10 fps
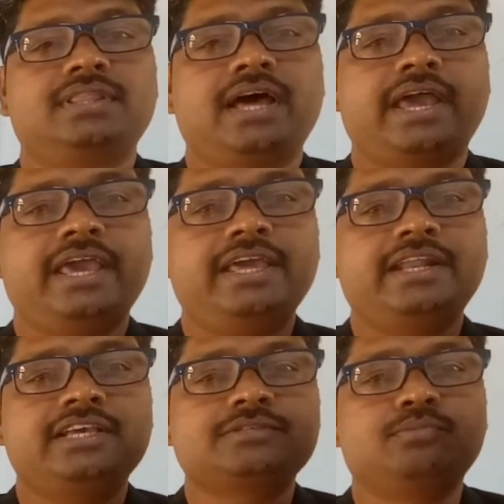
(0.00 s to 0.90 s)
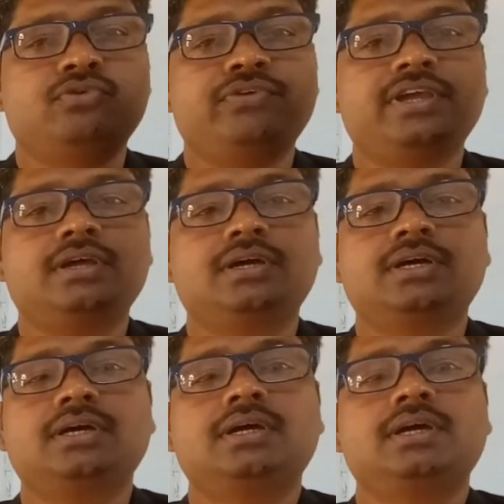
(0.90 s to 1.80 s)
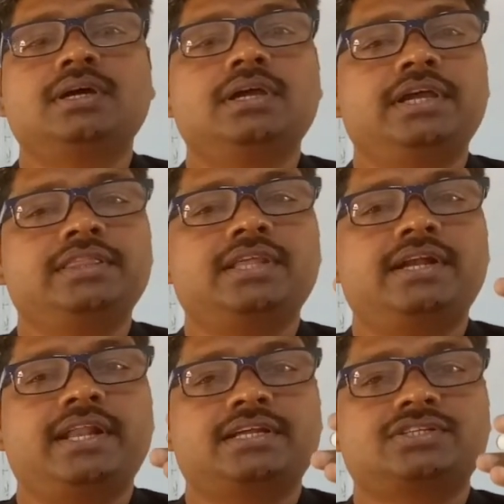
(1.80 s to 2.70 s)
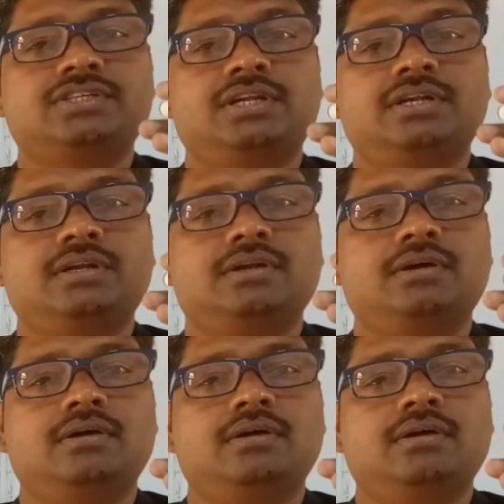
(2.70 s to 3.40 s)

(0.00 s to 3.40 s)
the air is moving in the direction,